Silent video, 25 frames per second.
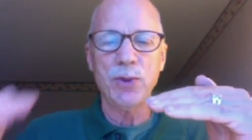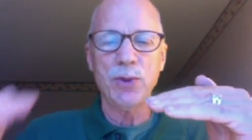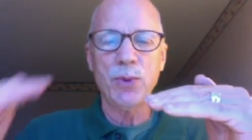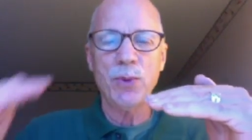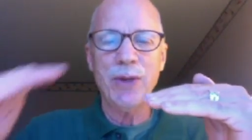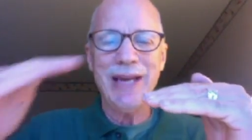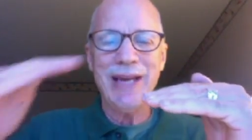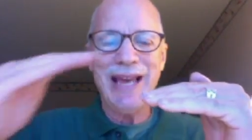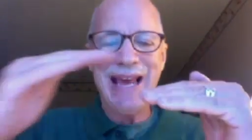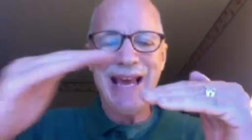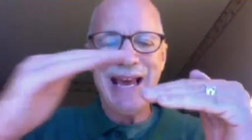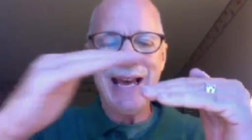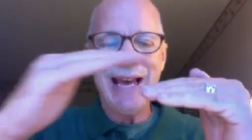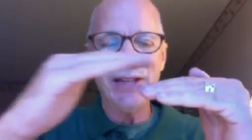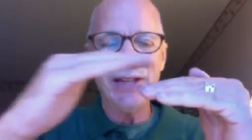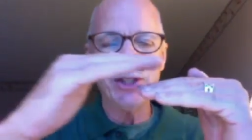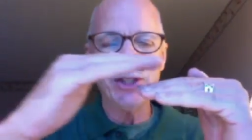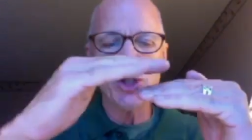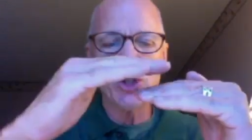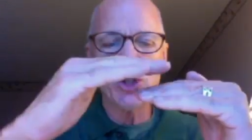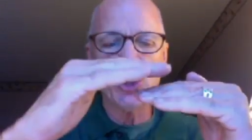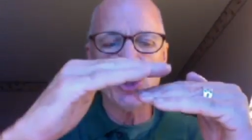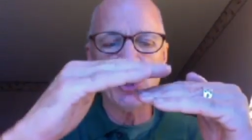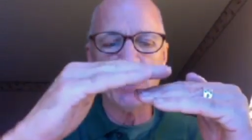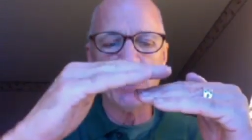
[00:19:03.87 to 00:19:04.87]
We add
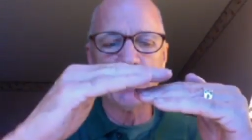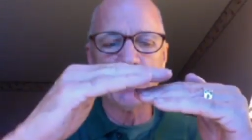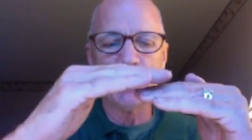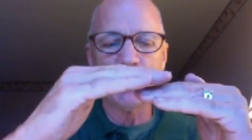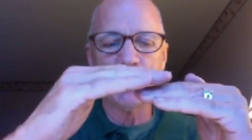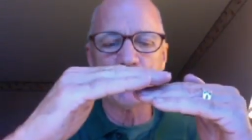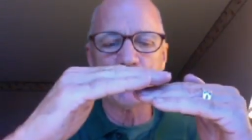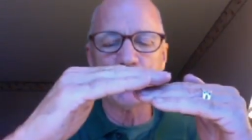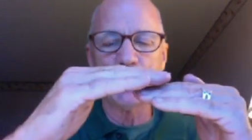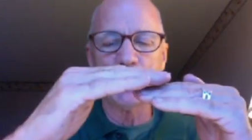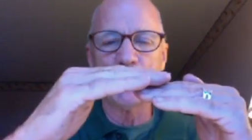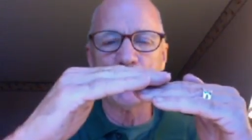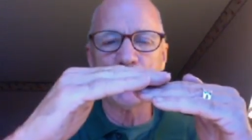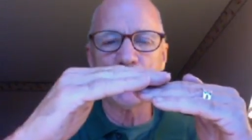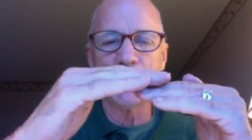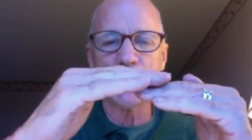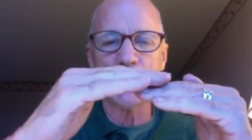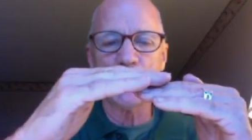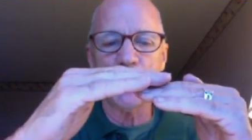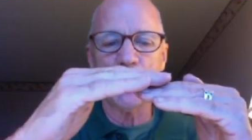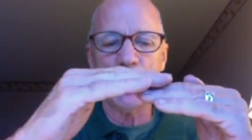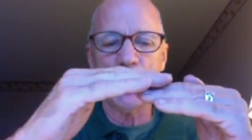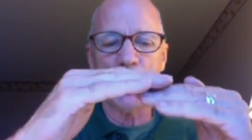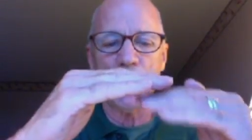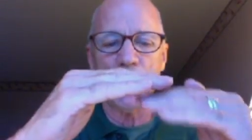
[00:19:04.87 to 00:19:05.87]
the super
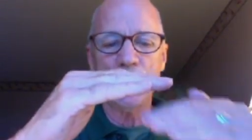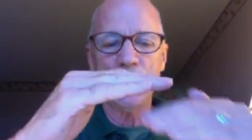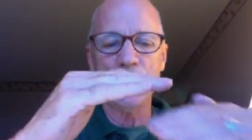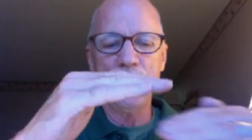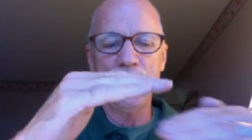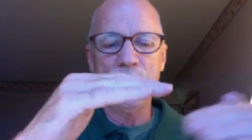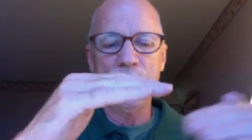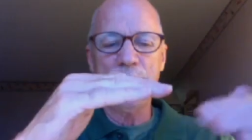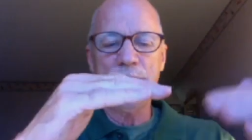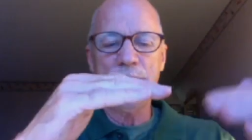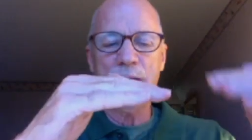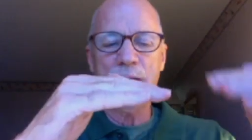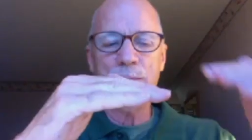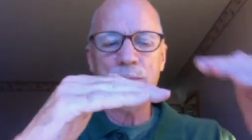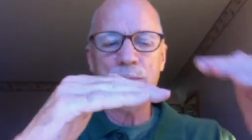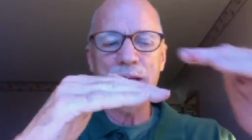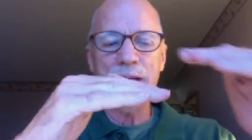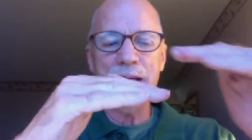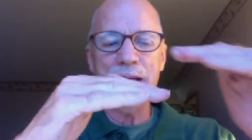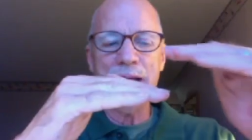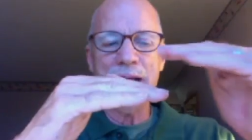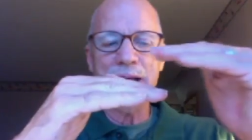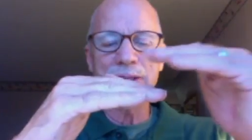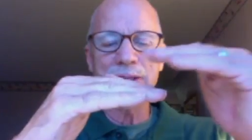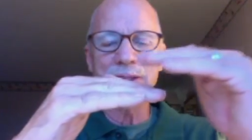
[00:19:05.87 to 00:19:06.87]
improvers wall. Then
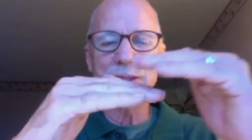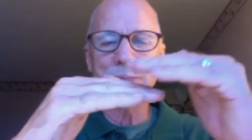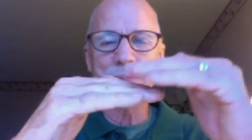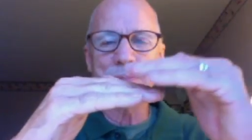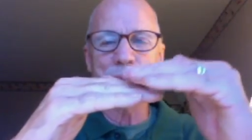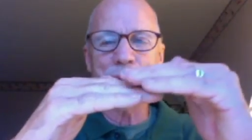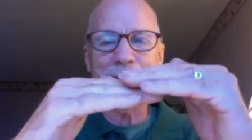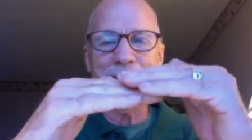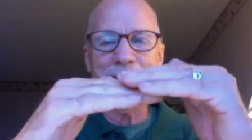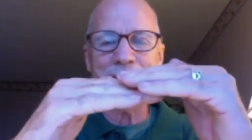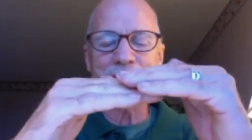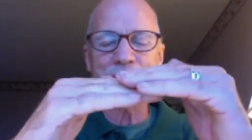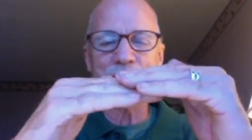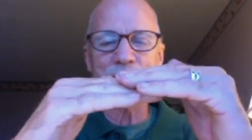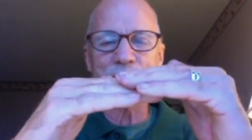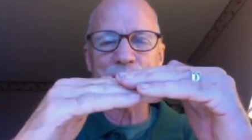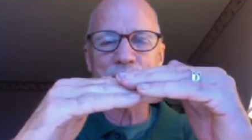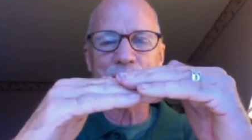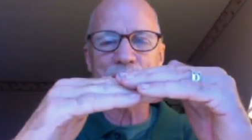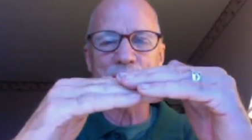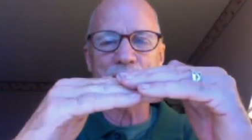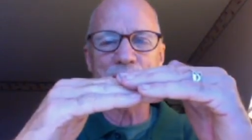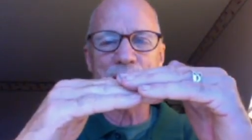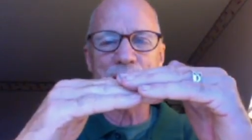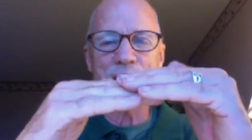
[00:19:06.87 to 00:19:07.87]
we add the practice
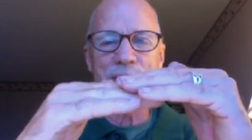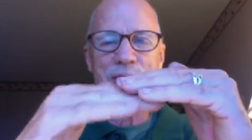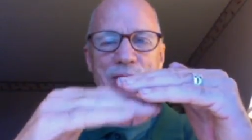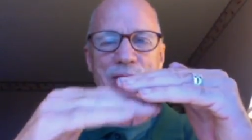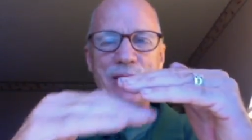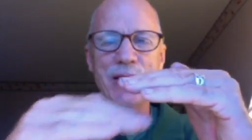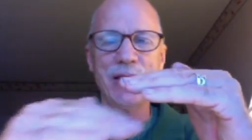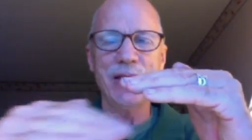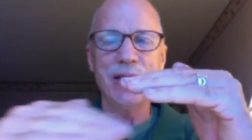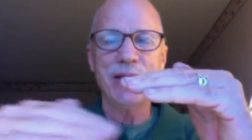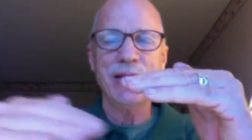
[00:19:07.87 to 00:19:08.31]
cards.